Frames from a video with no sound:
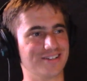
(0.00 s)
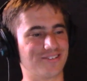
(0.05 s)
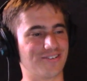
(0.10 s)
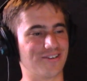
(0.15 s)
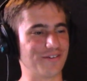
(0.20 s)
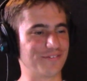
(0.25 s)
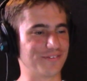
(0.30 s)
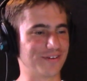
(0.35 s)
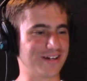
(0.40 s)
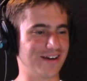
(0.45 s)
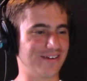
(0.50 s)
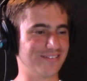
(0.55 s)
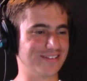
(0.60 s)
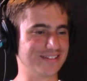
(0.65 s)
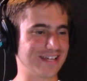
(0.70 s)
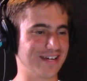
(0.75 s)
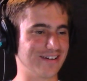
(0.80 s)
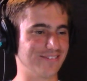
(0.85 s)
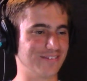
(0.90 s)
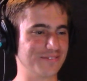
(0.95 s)
or I forgot
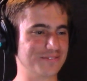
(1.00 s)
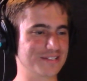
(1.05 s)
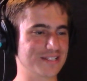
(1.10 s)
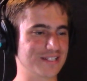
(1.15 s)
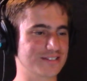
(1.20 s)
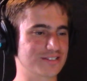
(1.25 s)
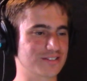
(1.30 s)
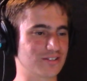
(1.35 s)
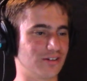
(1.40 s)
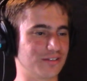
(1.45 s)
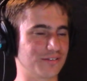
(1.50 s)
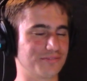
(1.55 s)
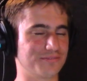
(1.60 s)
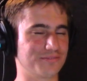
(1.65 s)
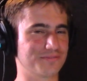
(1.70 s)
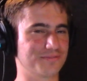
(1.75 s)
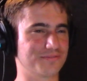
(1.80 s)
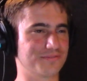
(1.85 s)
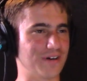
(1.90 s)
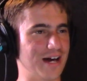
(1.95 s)
what that website, it's called a
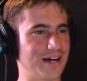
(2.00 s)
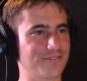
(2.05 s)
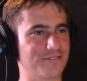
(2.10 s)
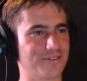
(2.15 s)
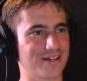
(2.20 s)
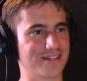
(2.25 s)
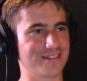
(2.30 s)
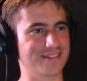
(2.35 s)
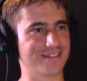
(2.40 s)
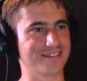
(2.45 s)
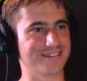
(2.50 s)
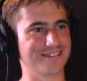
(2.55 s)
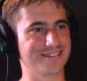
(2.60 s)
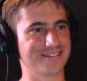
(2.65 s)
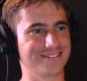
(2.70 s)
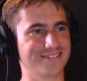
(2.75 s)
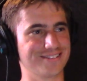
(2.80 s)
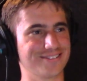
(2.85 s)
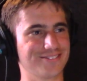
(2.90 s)
Fiverr, I think. Do you